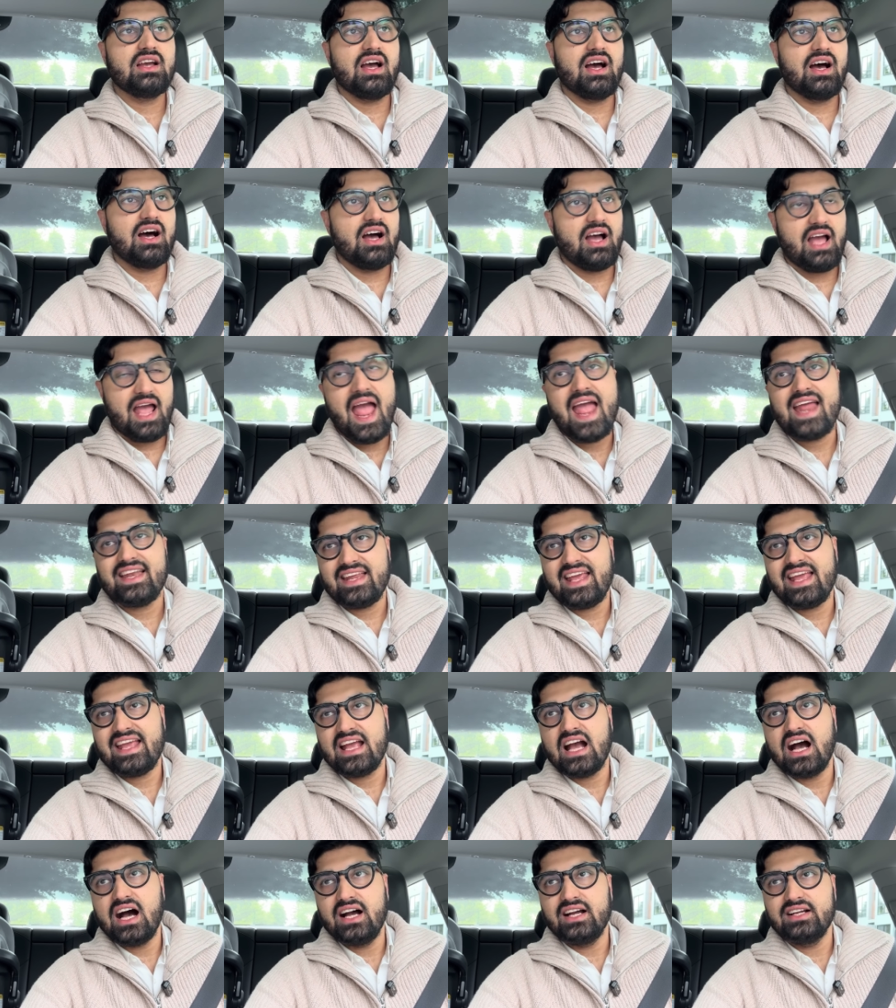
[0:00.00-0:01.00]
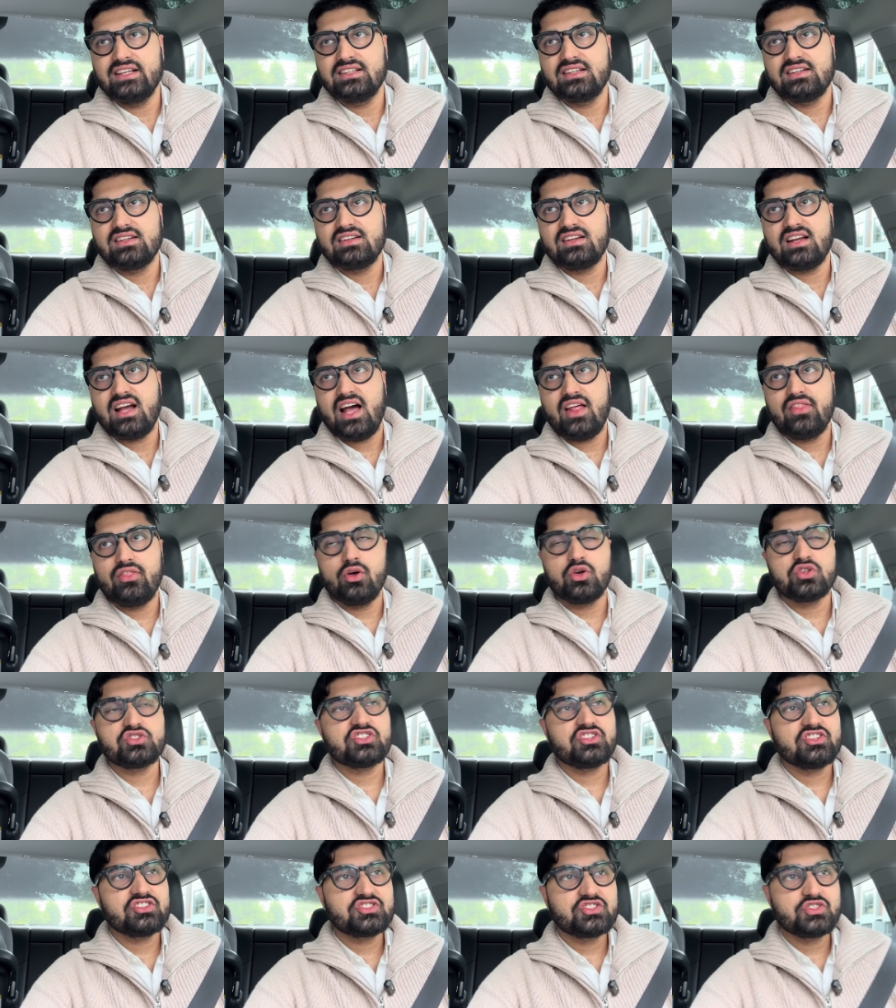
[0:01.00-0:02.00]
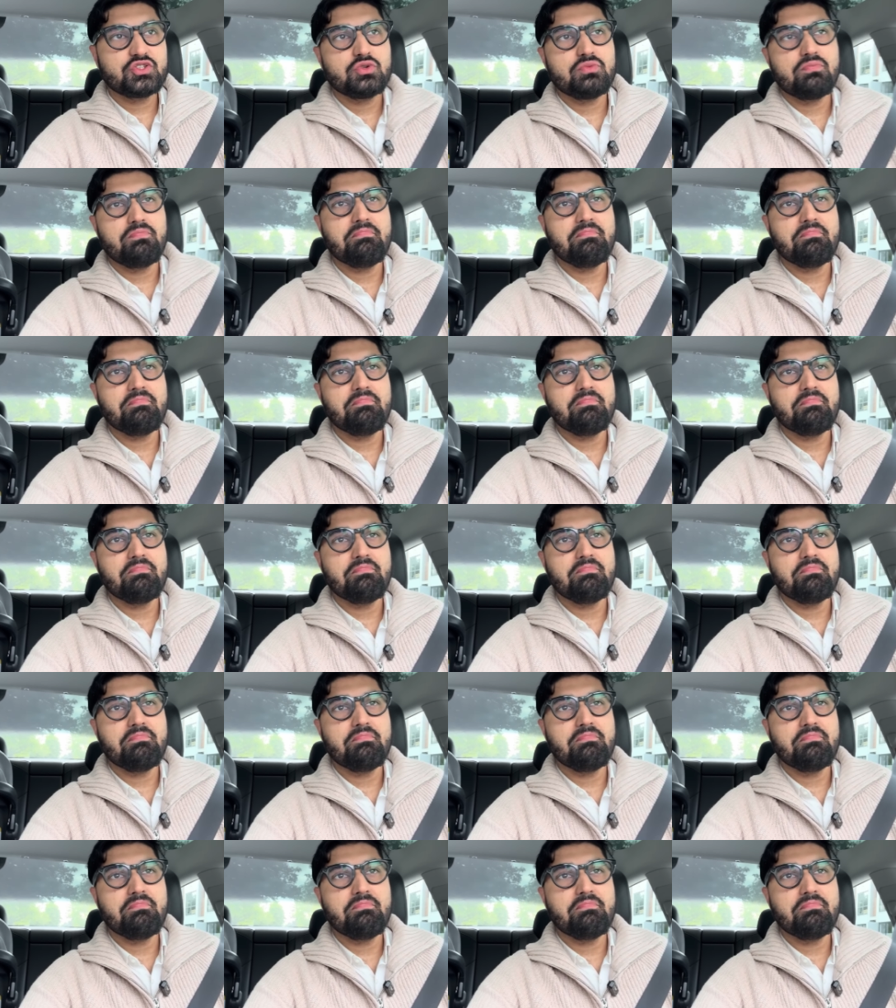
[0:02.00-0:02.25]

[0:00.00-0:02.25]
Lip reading: And AI. And those are the two